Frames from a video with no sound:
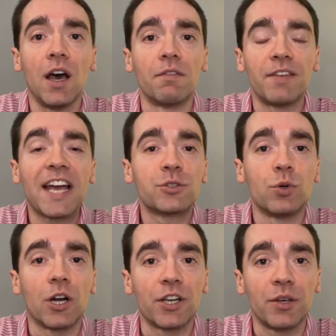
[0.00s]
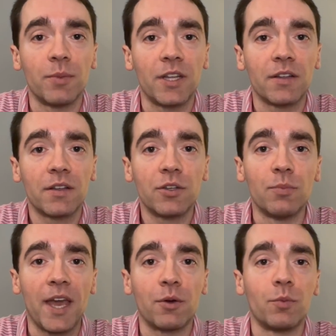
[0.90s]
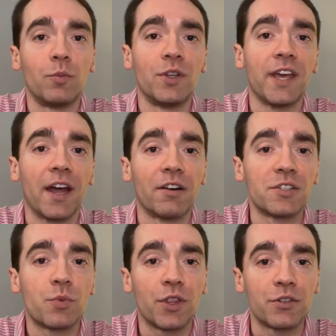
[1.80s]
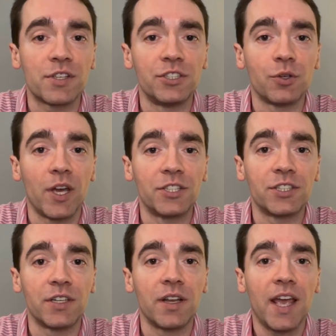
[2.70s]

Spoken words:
factual argument you make with the IRS with your situation.